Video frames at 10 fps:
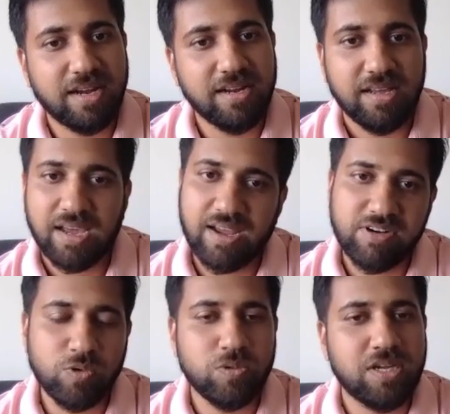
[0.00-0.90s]
And I
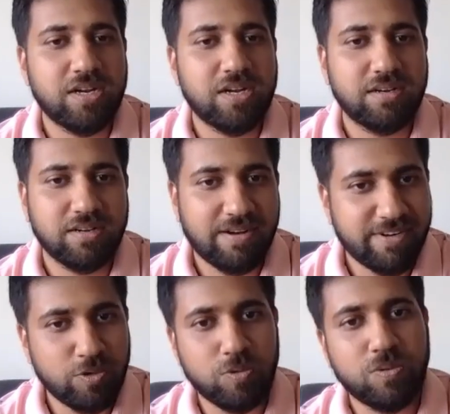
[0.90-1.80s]
will
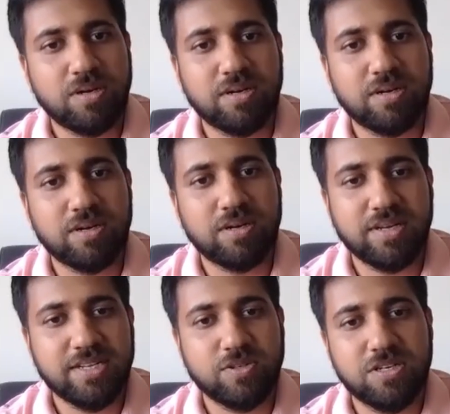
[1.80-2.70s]
do his or
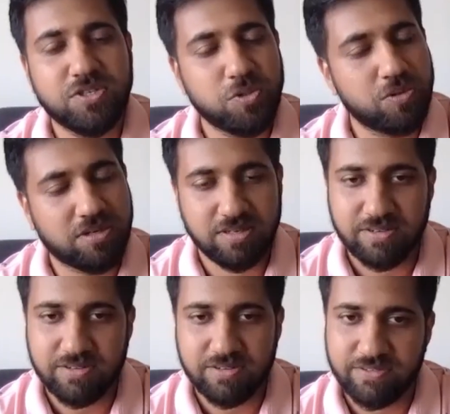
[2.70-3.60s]
her shoot
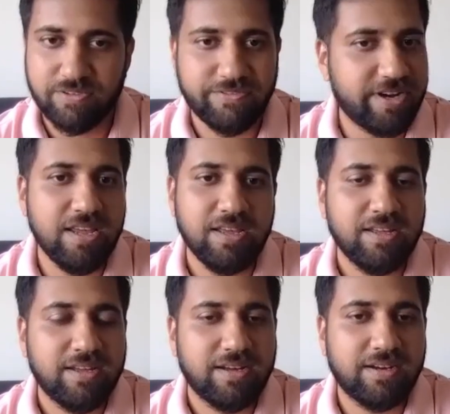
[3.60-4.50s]
for free,
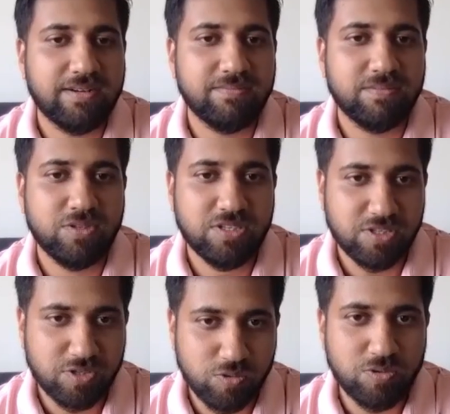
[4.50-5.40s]
uh, just
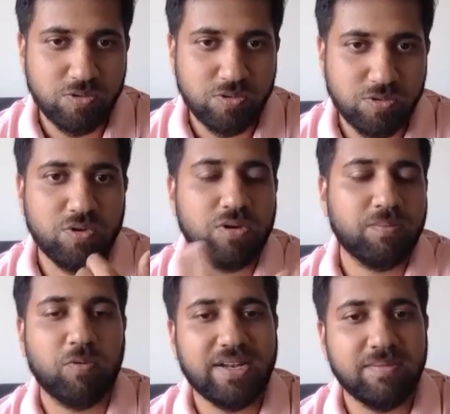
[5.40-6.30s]
to provide them
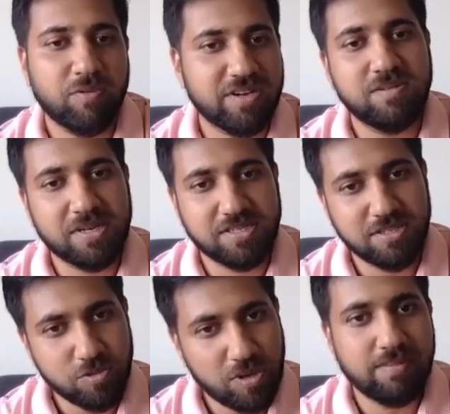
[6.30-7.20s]
professional pictures to
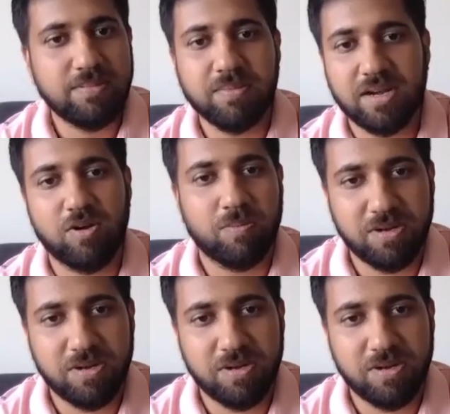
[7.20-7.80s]
help them get adopted.